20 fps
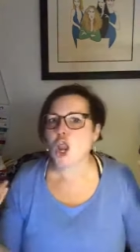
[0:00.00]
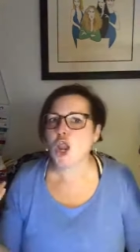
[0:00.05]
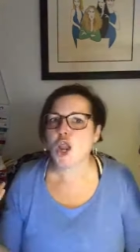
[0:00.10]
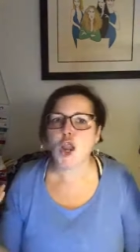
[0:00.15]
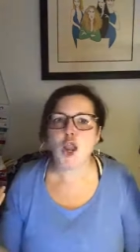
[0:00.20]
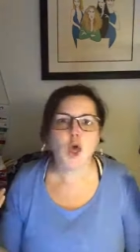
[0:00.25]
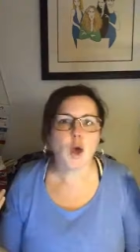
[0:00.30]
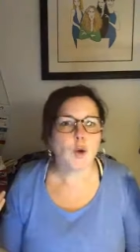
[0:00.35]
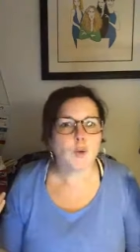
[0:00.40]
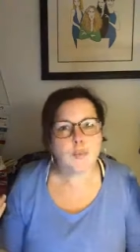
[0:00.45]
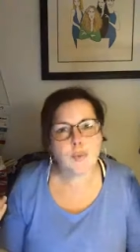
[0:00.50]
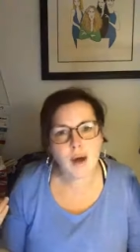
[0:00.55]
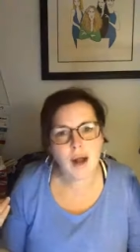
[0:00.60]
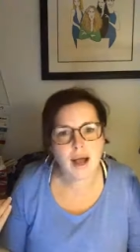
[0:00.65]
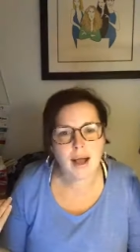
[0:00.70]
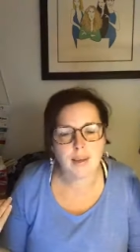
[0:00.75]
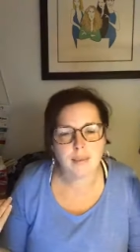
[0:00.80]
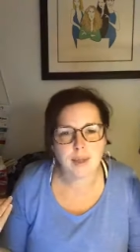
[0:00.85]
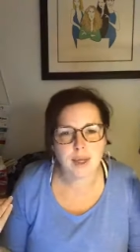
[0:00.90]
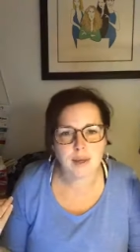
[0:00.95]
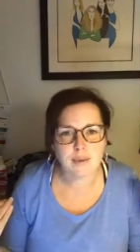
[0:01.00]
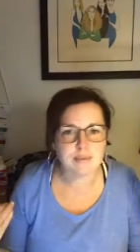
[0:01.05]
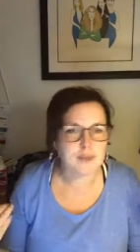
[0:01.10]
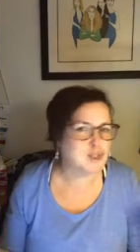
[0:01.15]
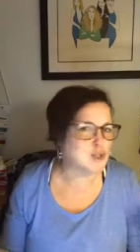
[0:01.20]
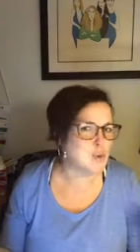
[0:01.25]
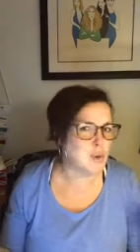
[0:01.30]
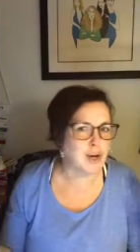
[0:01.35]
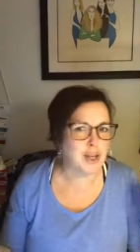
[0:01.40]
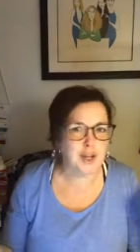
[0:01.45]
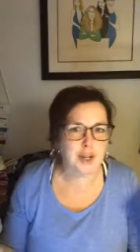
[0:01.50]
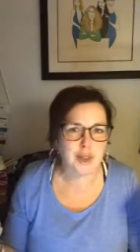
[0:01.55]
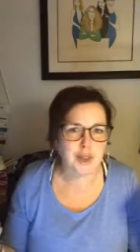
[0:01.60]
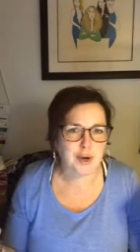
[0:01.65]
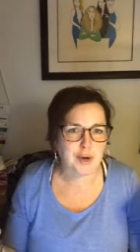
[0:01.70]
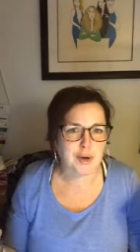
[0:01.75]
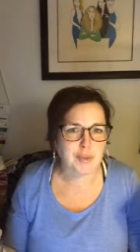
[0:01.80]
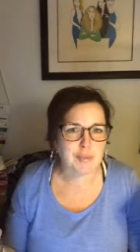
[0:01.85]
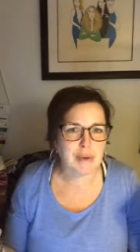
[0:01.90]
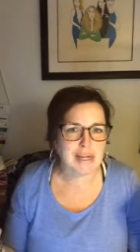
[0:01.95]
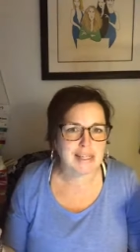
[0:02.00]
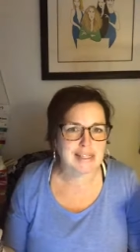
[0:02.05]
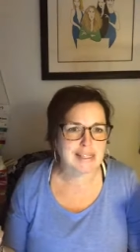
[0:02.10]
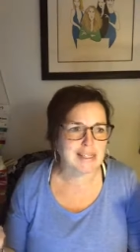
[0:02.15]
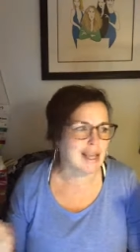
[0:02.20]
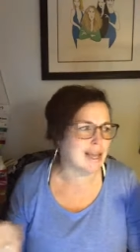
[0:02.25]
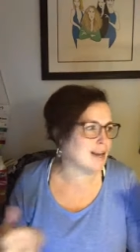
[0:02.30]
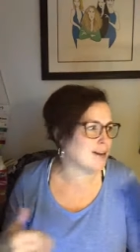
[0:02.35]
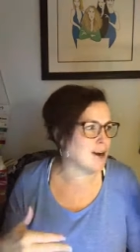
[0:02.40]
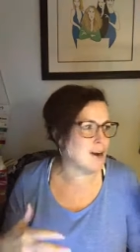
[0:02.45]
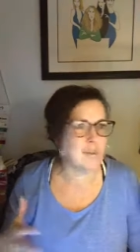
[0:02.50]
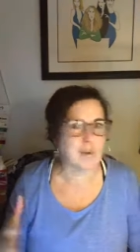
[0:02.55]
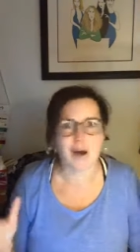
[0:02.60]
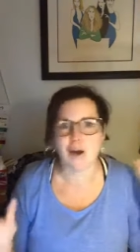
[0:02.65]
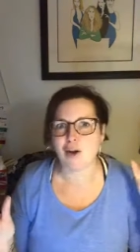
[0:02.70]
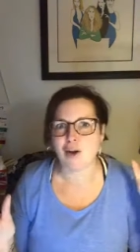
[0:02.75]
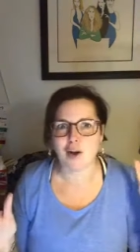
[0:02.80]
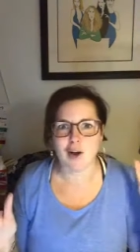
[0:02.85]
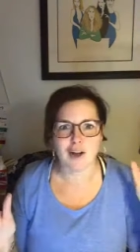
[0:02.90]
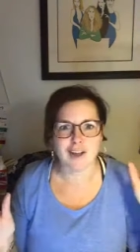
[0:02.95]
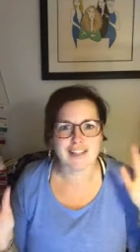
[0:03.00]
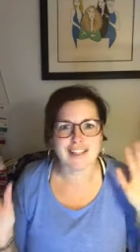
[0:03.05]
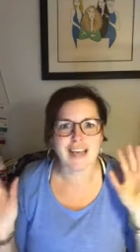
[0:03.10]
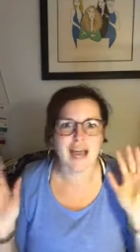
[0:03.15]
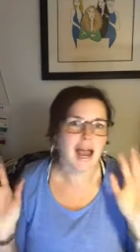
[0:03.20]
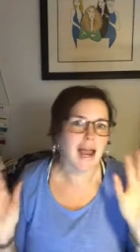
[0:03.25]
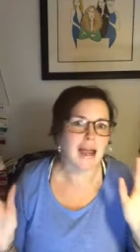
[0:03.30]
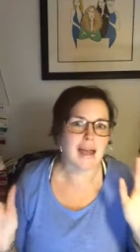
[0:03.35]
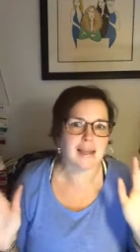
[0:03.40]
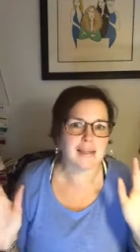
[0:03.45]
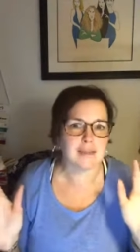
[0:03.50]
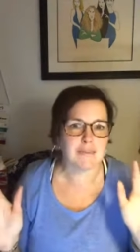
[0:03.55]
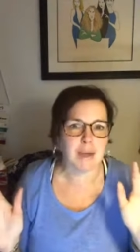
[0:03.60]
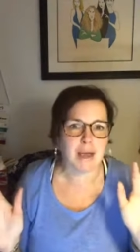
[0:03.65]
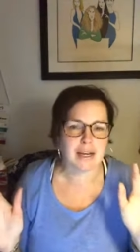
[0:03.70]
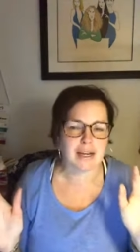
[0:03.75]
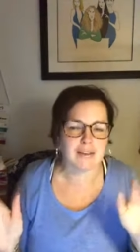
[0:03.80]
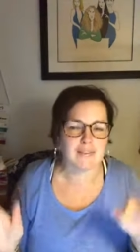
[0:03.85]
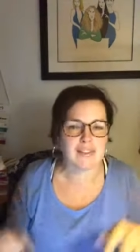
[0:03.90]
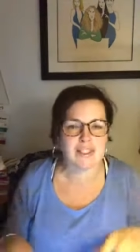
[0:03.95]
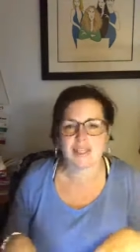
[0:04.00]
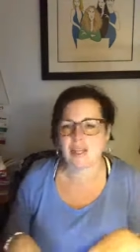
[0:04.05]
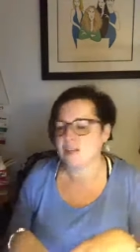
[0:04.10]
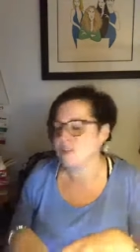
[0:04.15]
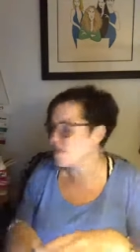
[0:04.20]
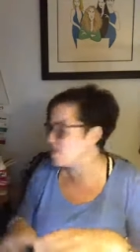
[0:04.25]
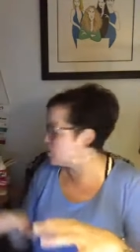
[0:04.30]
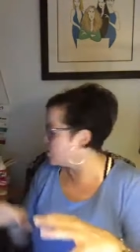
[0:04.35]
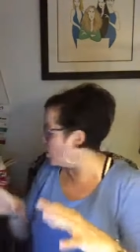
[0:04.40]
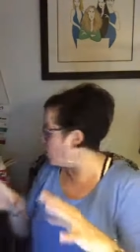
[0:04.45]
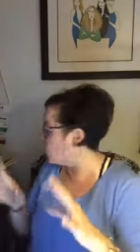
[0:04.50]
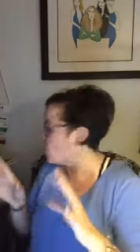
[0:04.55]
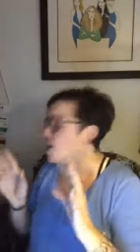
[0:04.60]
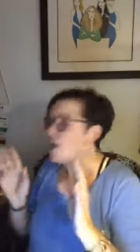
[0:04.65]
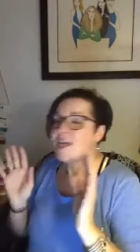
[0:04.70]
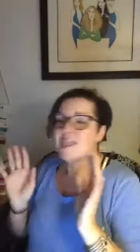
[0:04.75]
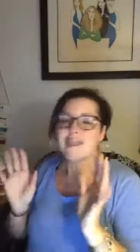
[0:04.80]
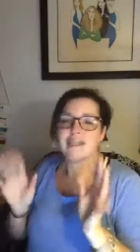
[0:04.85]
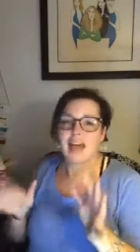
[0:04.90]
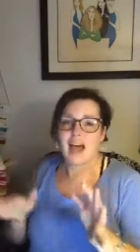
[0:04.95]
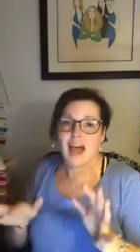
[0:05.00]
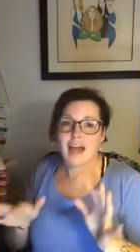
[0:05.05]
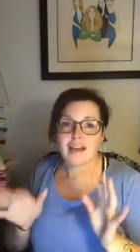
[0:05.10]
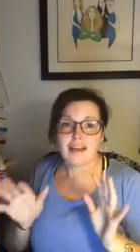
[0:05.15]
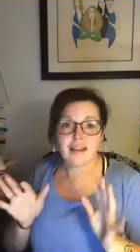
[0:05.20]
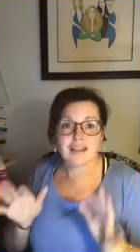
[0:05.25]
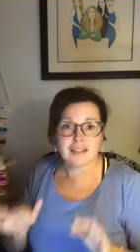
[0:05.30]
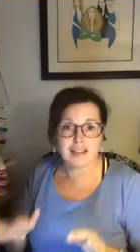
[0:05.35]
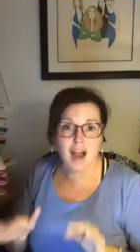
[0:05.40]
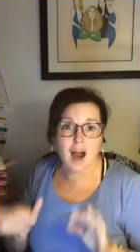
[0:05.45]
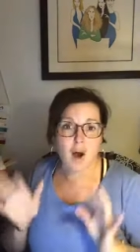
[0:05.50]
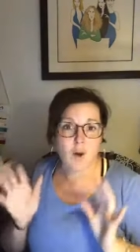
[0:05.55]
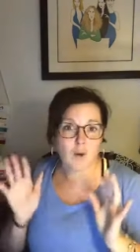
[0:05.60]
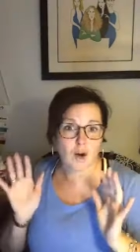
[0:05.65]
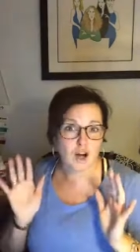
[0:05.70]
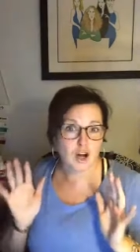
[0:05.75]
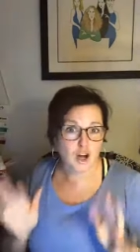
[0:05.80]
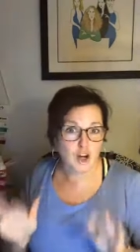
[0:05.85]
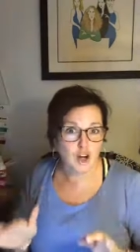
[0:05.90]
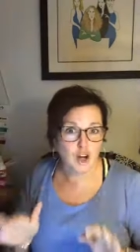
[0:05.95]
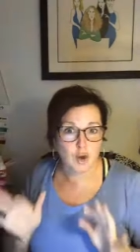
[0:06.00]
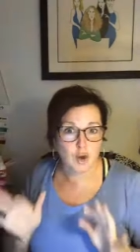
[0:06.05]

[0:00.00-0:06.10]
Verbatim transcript: no problems. 20 to 30 minutes later, I wear it all day. It's magnificent. So that is our